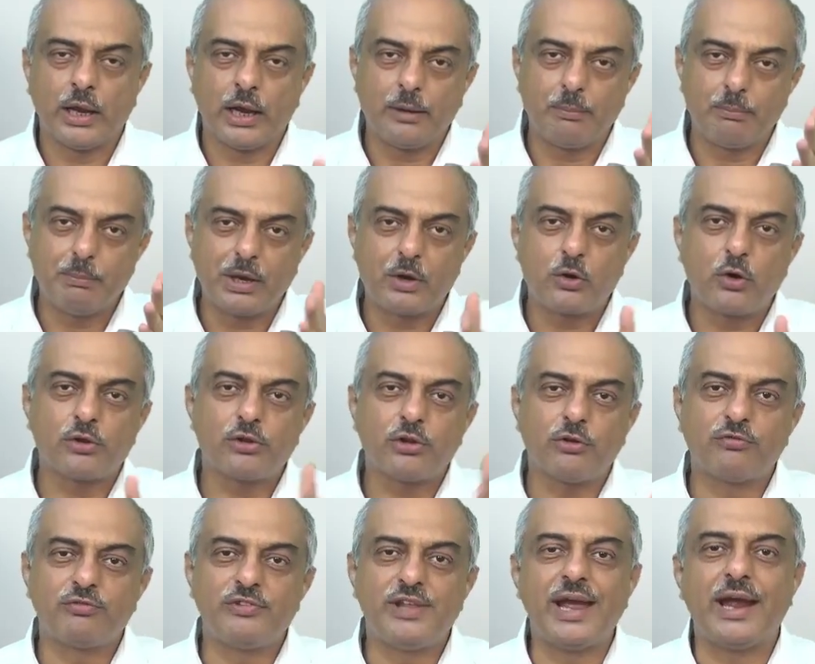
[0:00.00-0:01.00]
And because
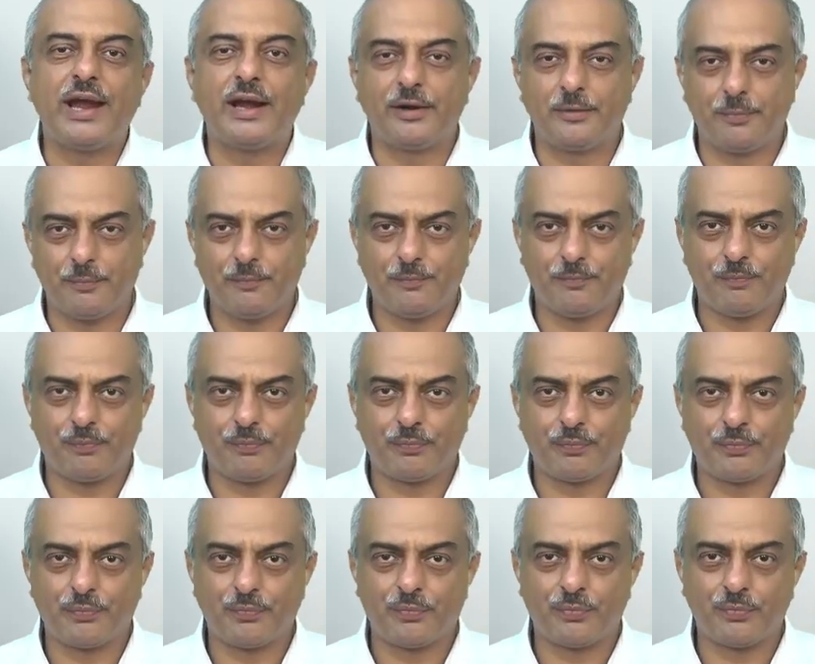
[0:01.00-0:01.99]
of that,
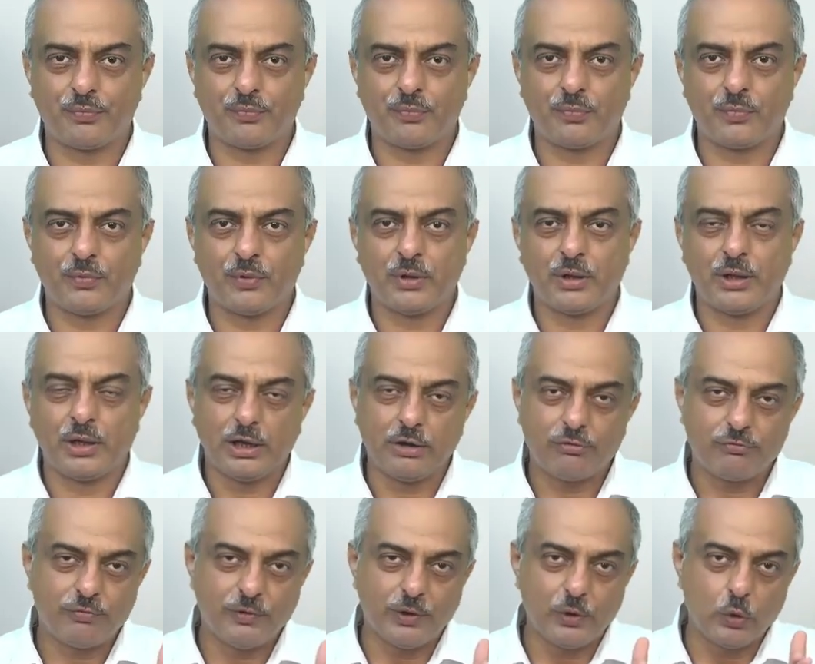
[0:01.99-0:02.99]

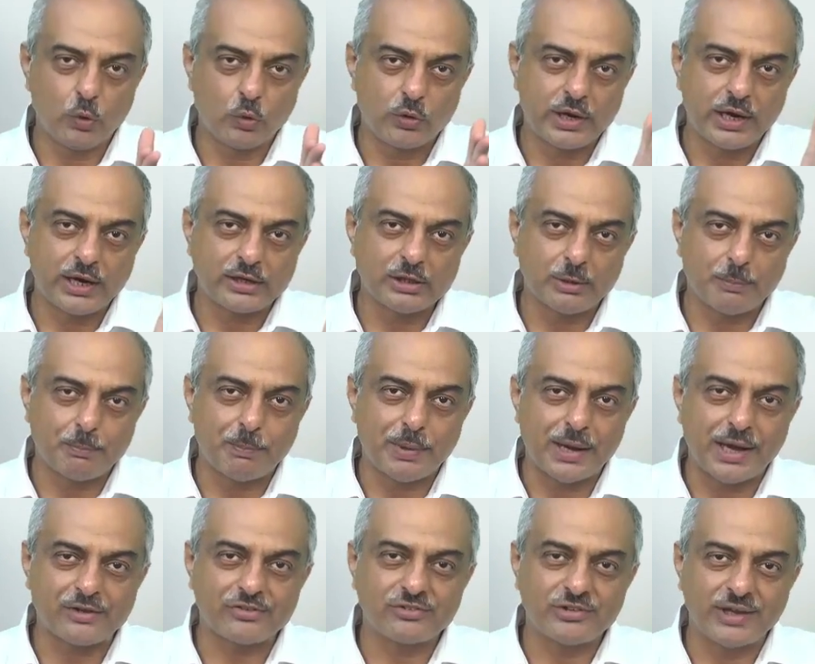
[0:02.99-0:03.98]
if we look at the
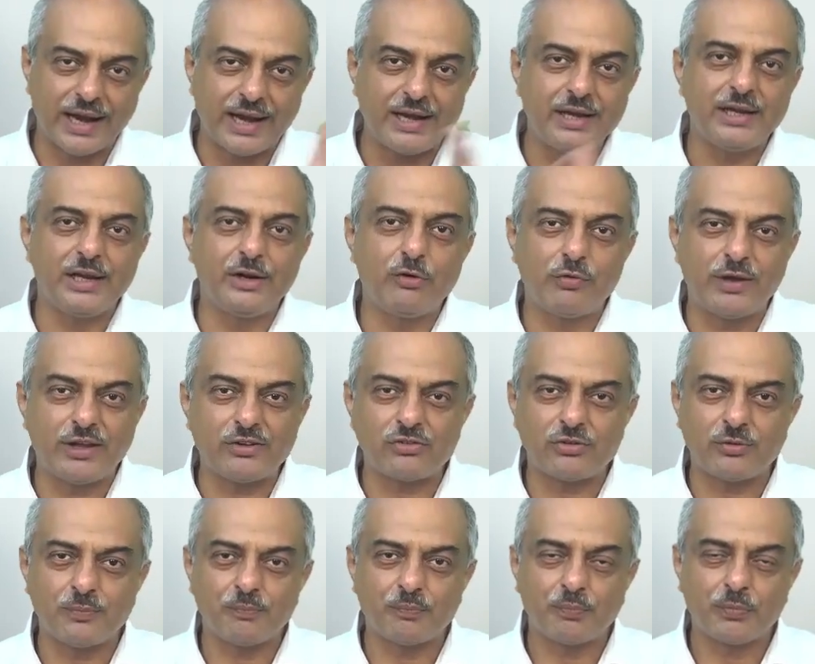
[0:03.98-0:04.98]
past and
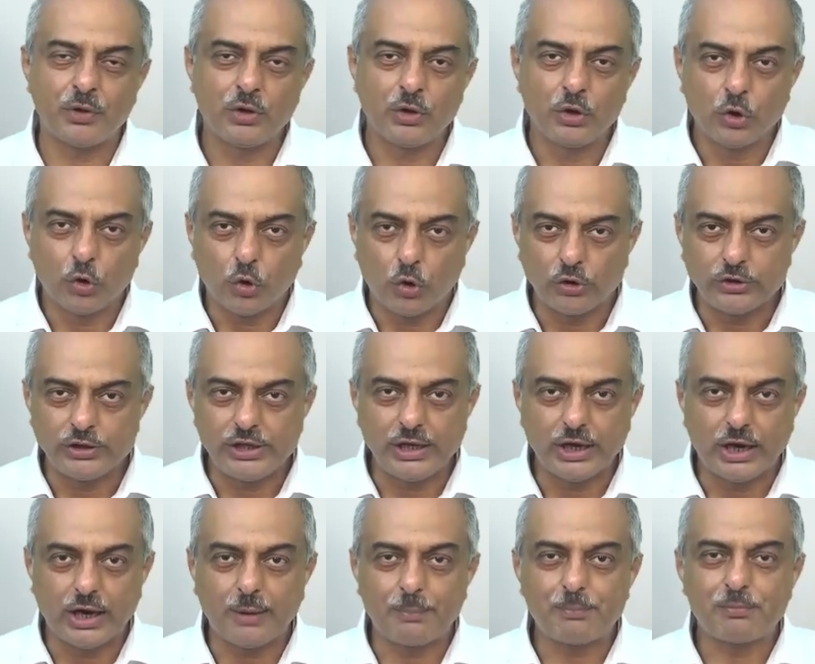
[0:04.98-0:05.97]
invest on
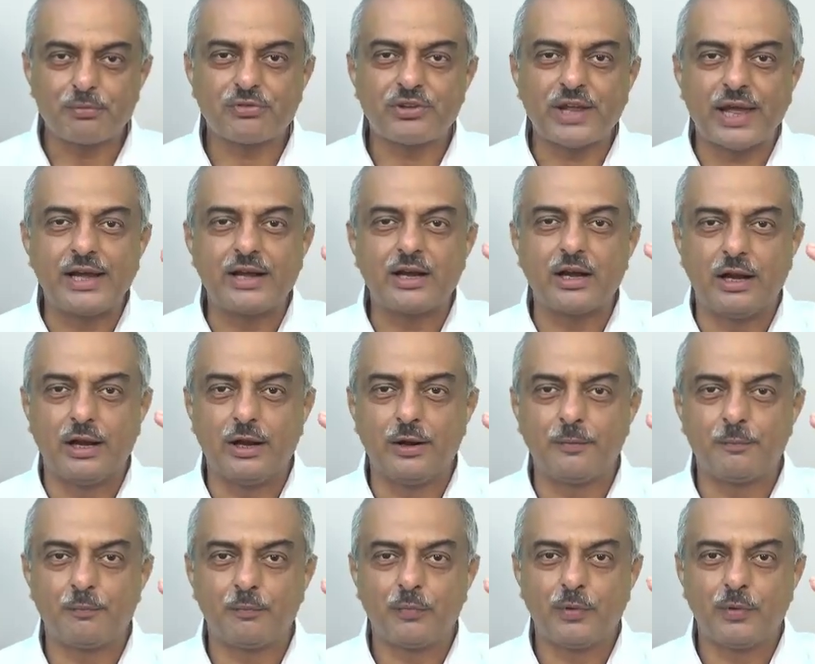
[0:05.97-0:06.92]
the up cycle,